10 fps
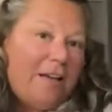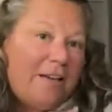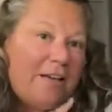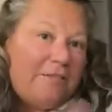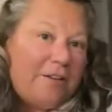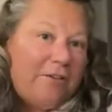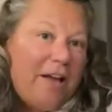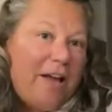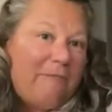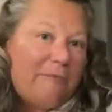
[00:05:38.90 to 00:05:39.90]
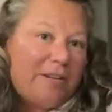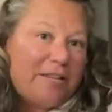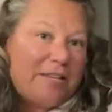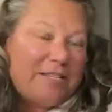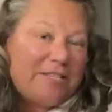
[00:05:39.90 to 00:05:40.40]
if you don't have one of
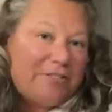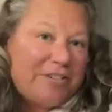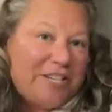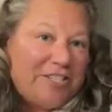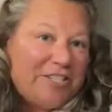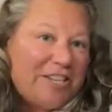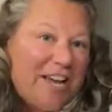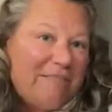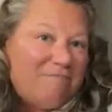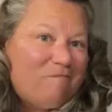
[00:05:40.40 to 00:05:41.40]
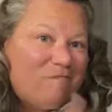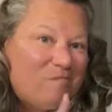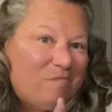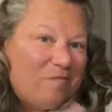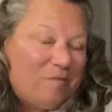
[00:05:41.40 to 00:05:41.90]
these in your kitchen yet,
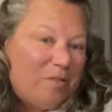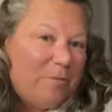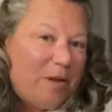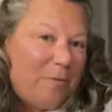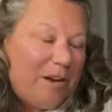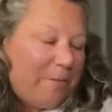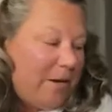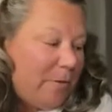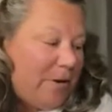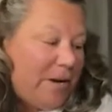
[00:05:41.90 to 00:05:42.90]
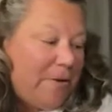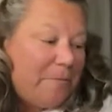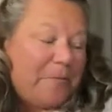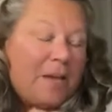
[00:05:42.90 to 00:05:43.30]
you may want to pick one up.